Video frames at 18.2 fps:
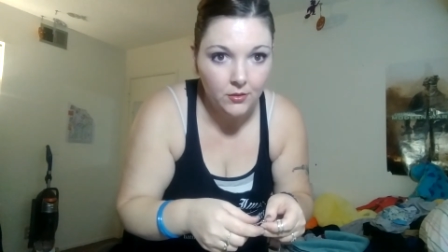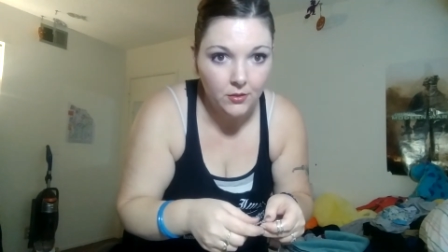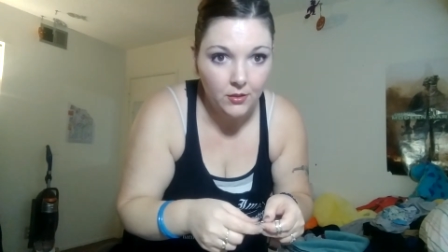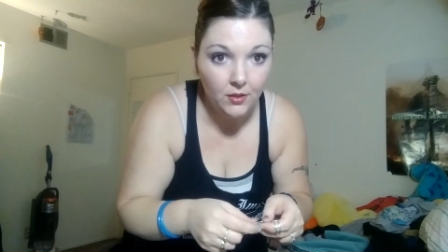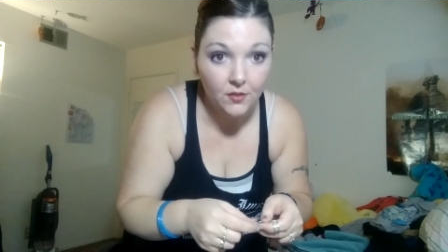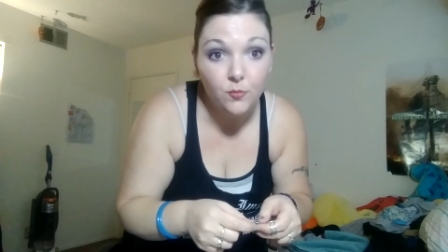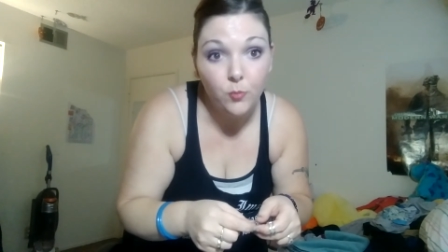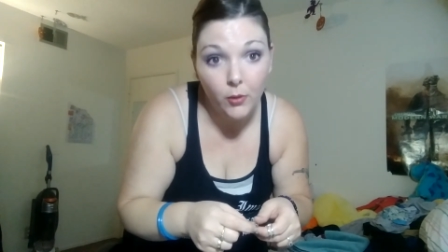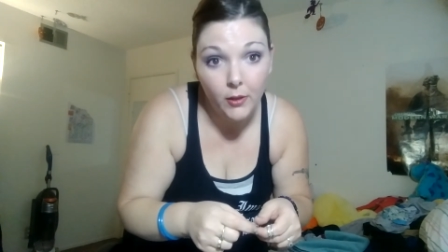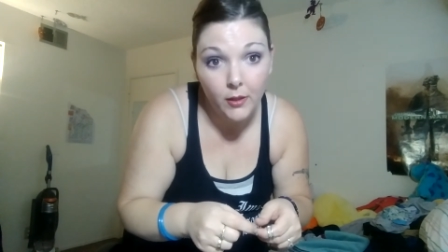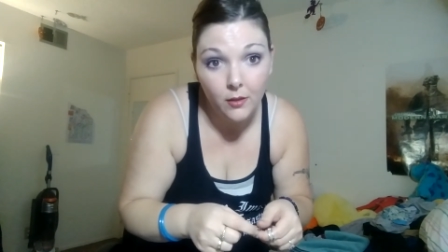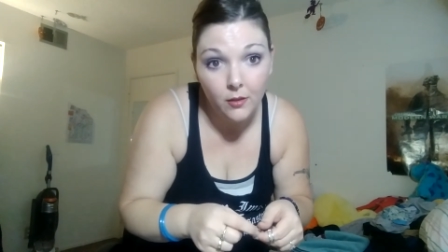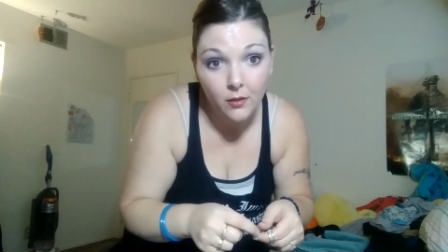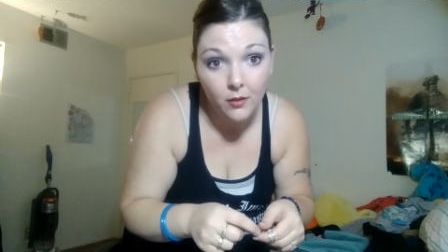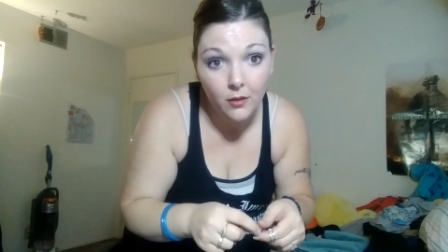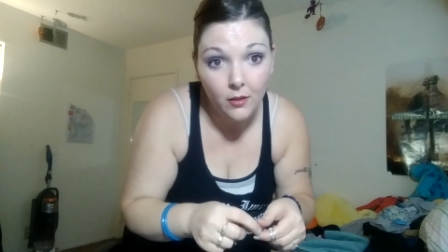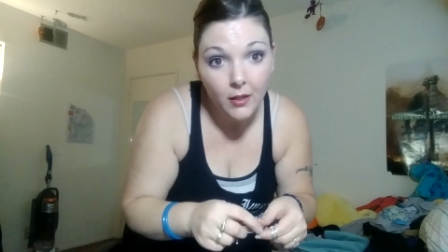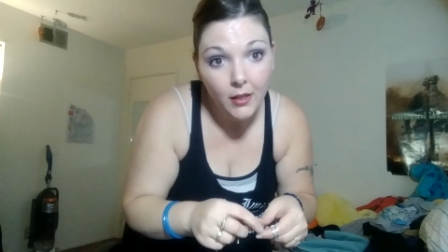the
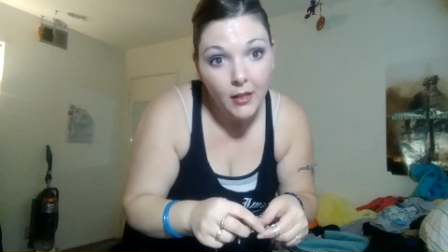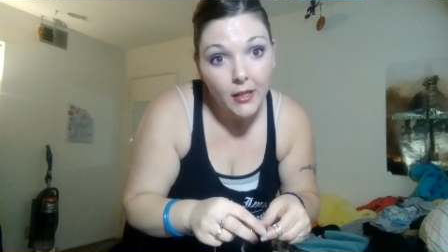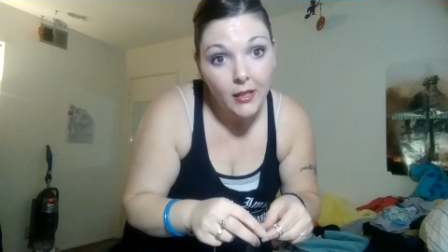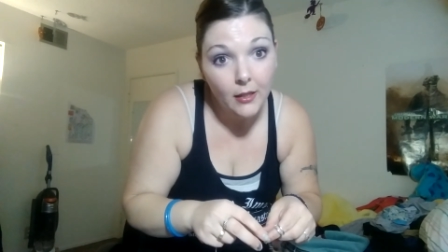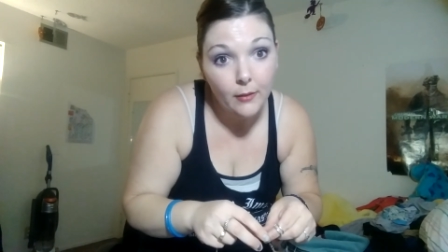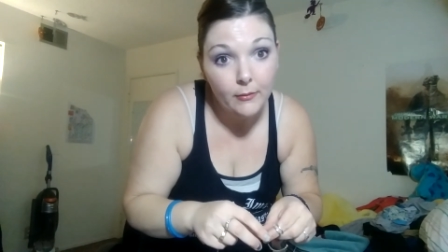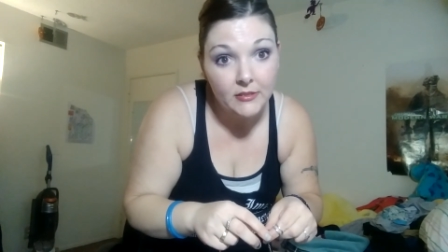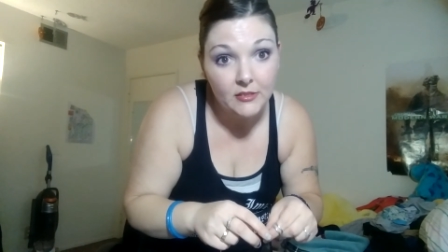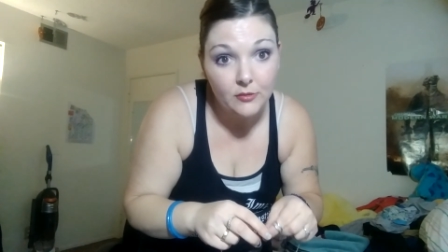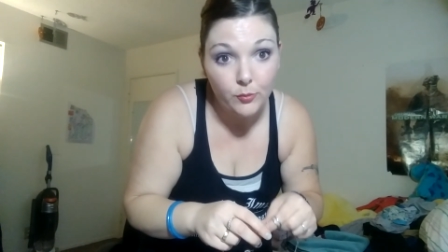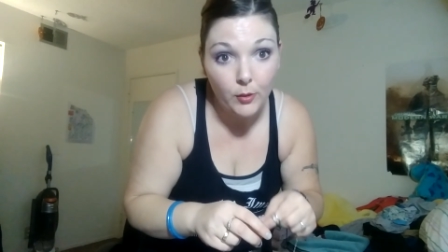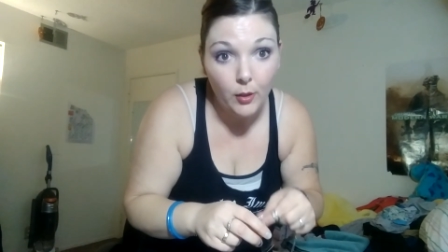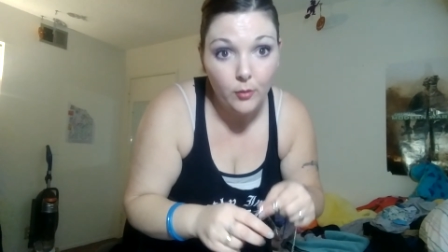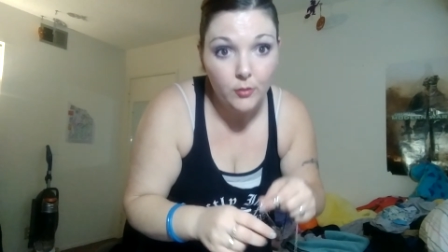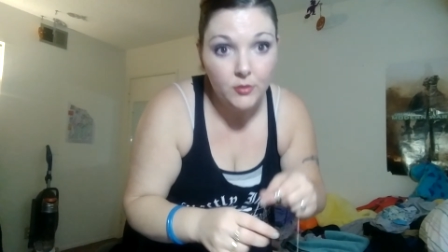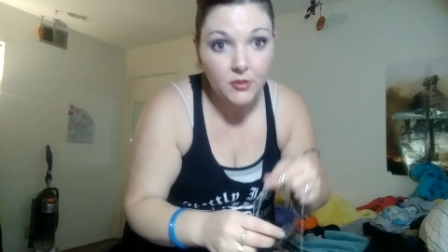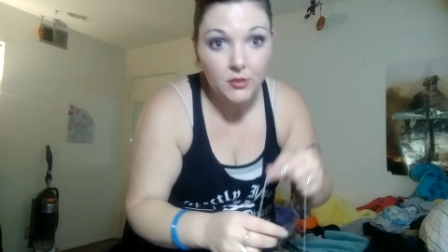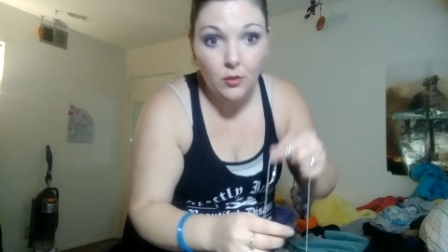spoiler, it was
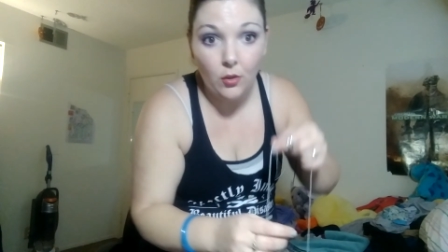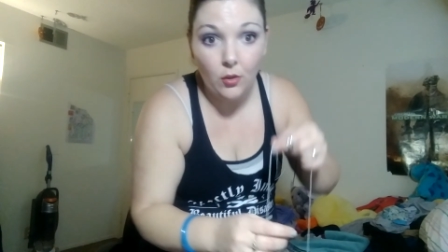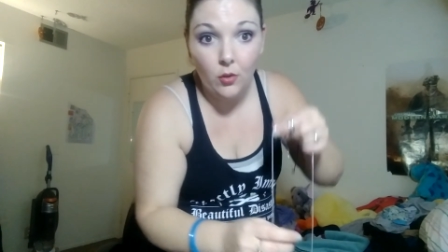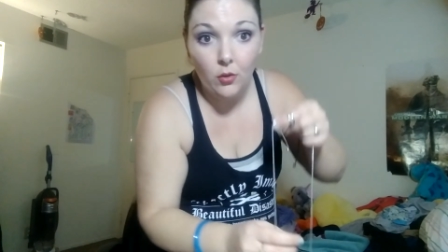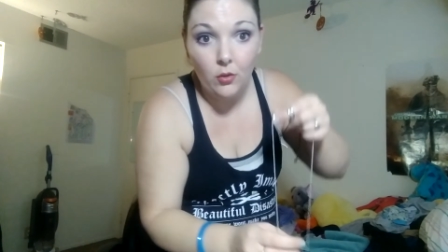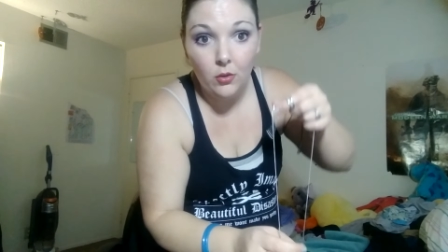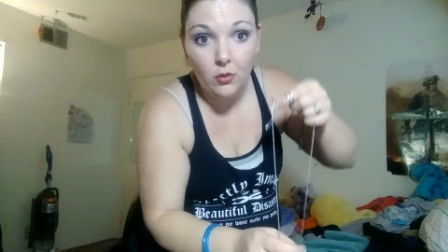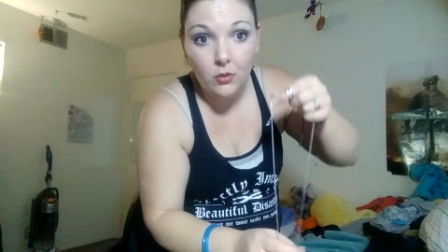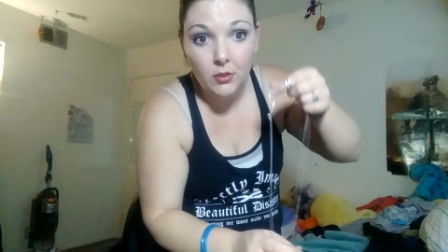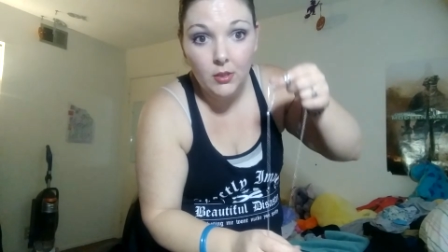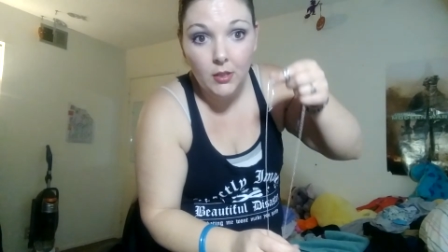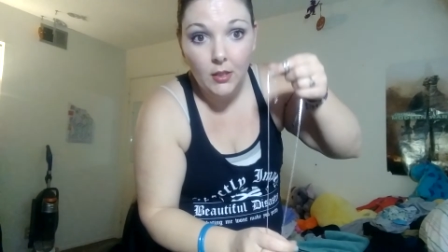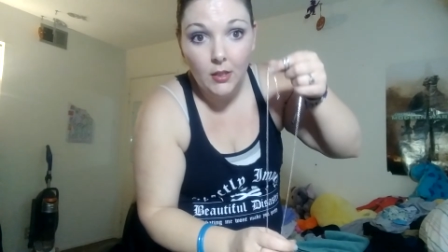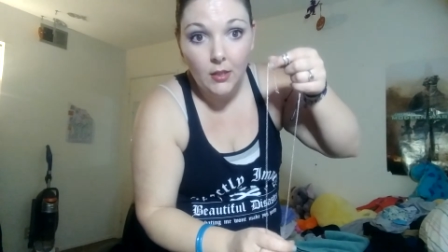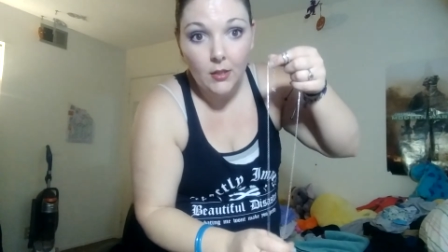rose gold,